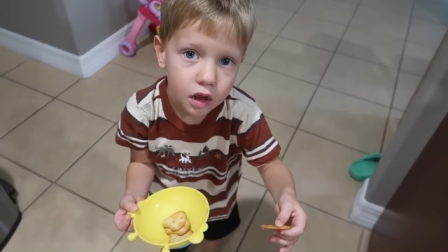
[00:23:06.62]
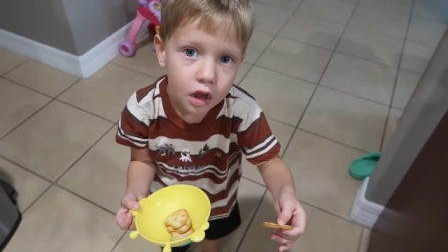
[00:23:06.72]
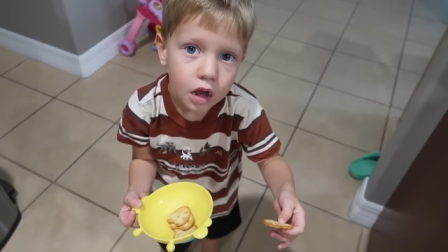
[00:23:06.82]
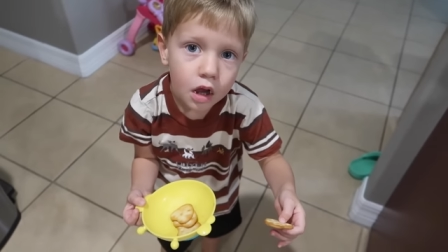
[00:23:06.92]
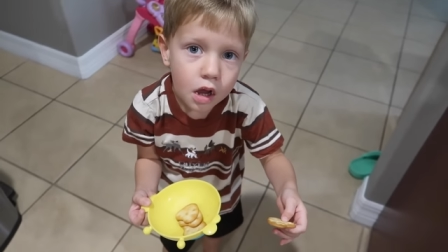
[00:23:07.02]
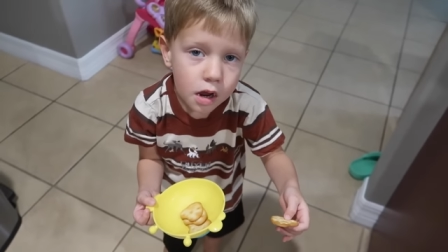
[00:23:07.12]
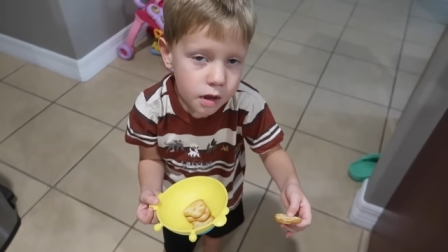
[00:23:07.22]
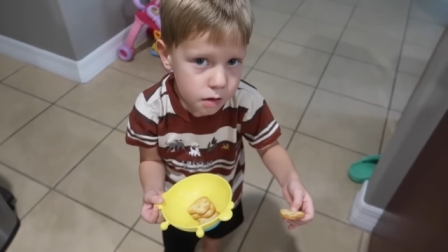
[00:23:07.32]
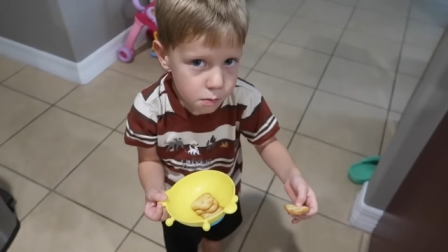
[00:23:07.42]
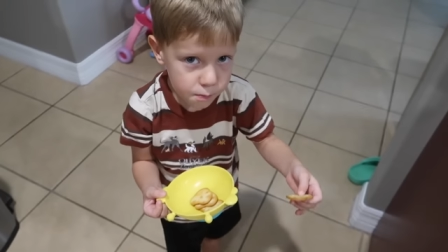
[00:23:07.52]
It
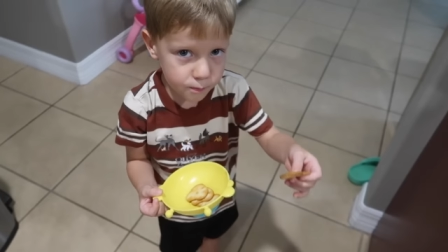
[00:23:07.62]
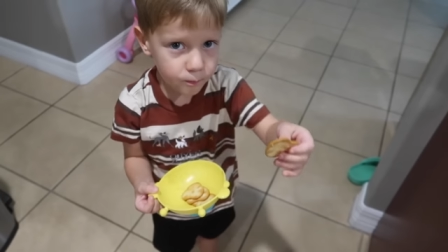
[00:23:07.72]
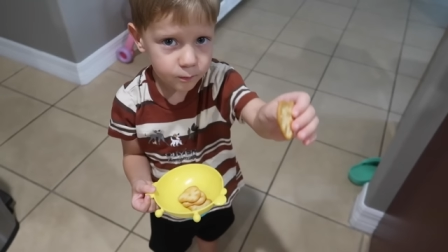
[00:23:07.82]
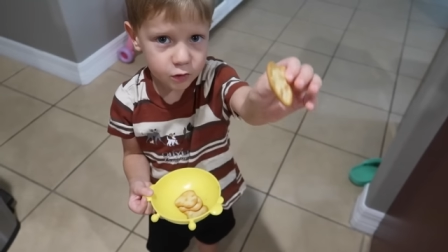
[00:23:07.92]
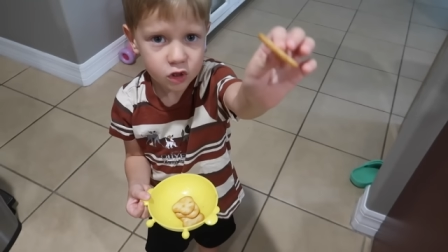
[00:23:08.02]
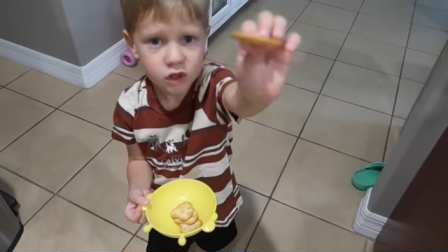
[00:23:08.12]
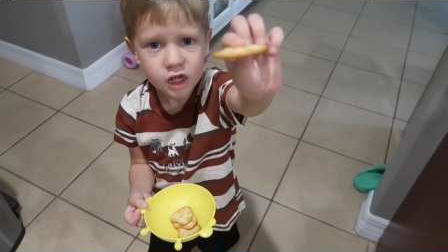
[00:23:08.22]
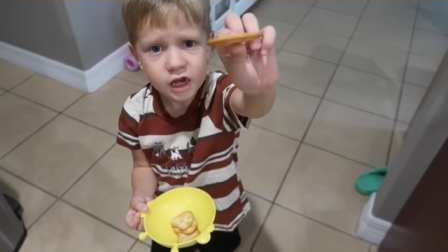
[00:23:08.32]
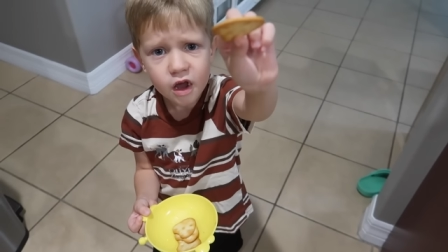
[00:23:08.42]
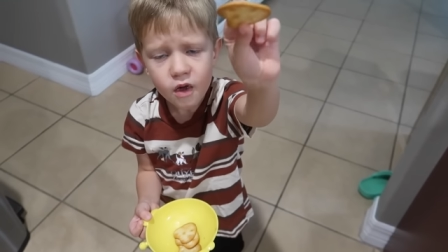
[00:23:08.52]
does? Mm -hmm.
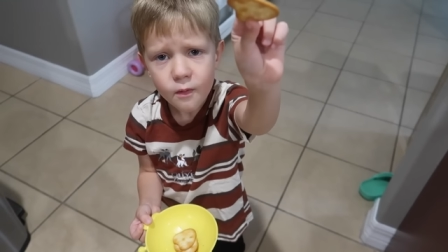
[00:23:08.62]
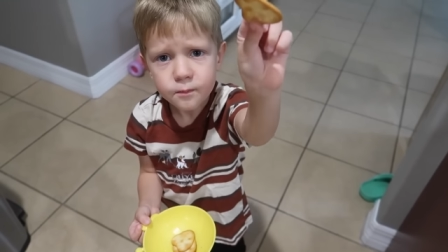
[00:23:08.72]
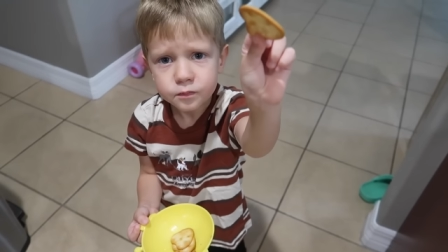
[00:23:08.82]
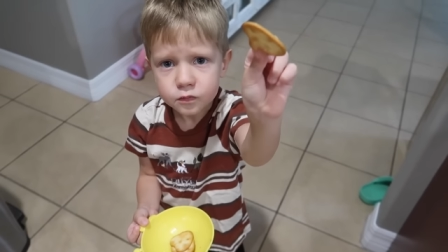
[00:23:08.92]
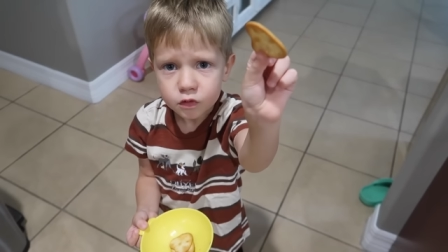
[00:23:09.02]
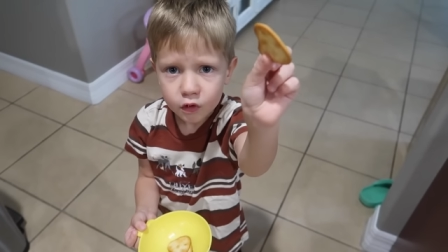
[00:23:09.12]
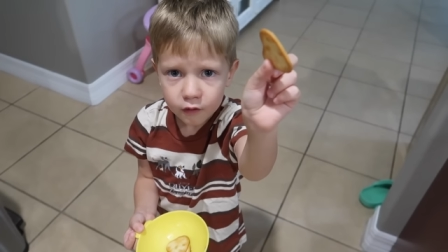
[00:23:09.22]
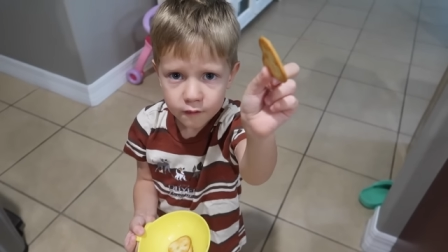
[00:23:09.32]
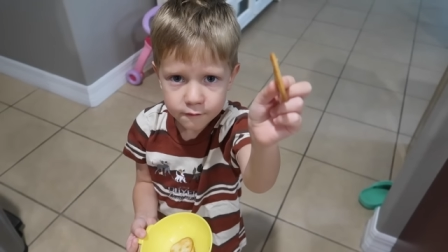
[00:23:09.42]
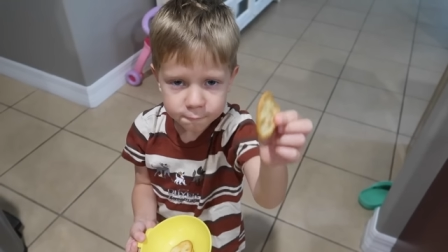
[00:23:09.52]
Whoa, I do see
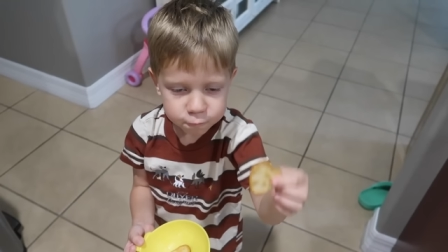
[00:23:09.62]
it.